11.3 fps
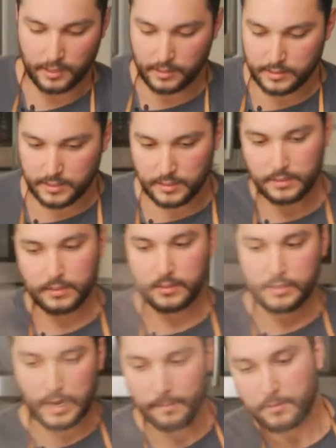to instantly
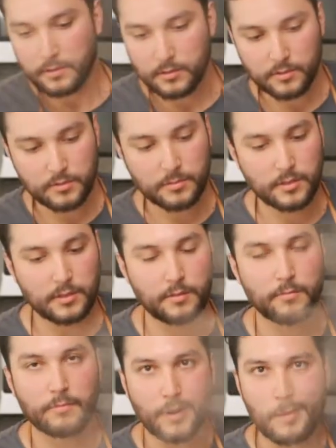stop the noodles from
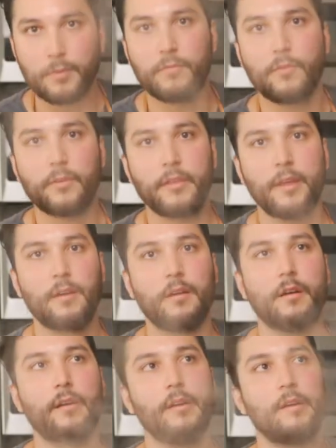cooking right before they are